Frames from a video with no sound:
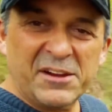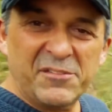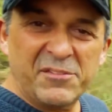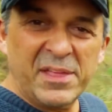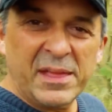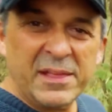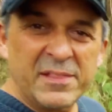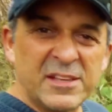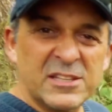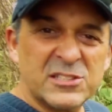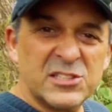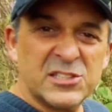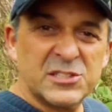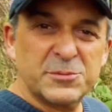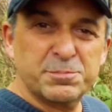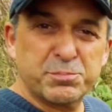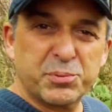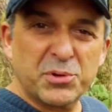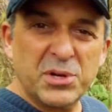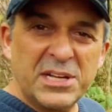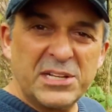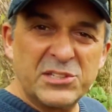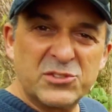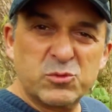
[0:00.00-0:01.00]
and everything. This
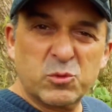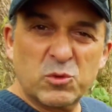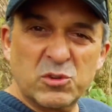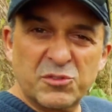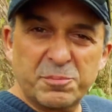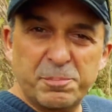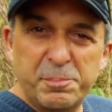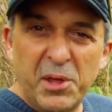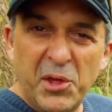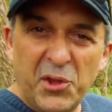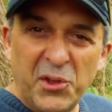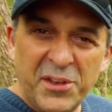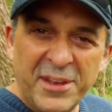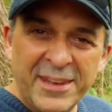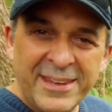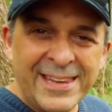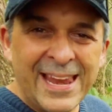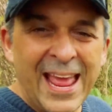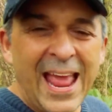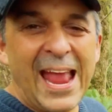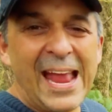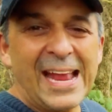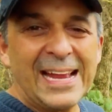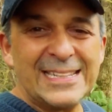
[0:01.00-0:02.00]
bridge was built in
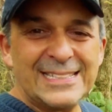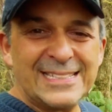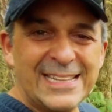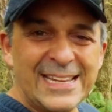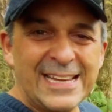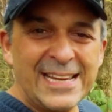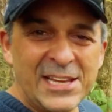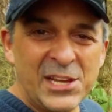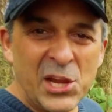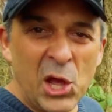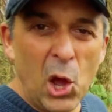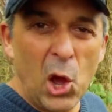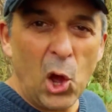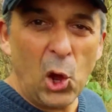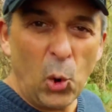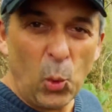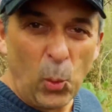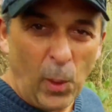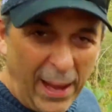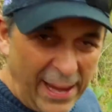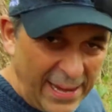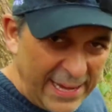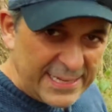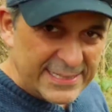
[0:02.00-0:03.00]

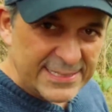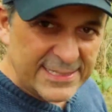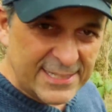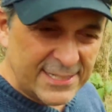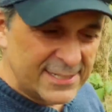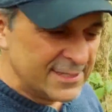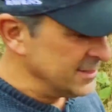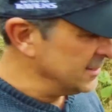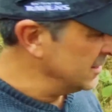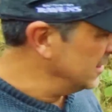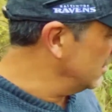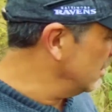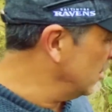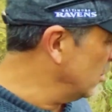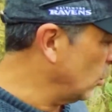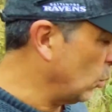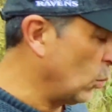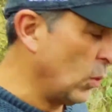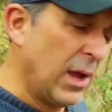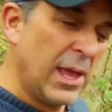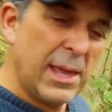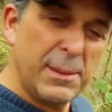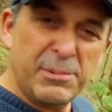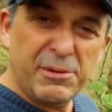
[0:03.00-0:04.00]
1808,
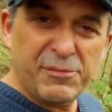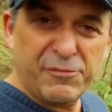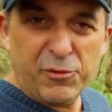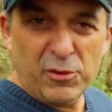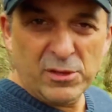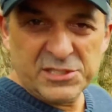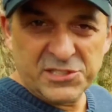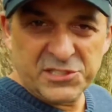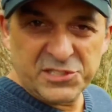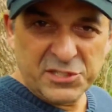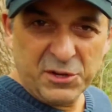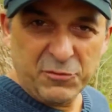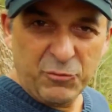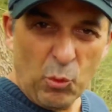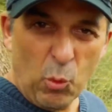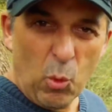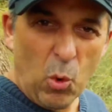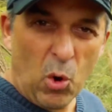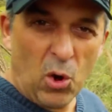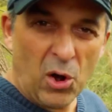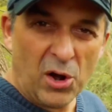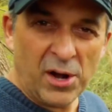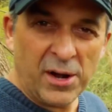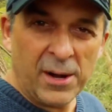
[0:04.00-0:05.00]
way before the Civil
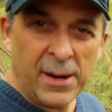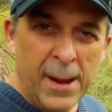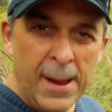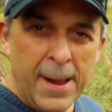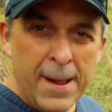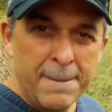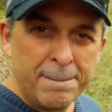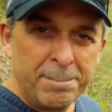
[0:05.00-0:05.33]
War.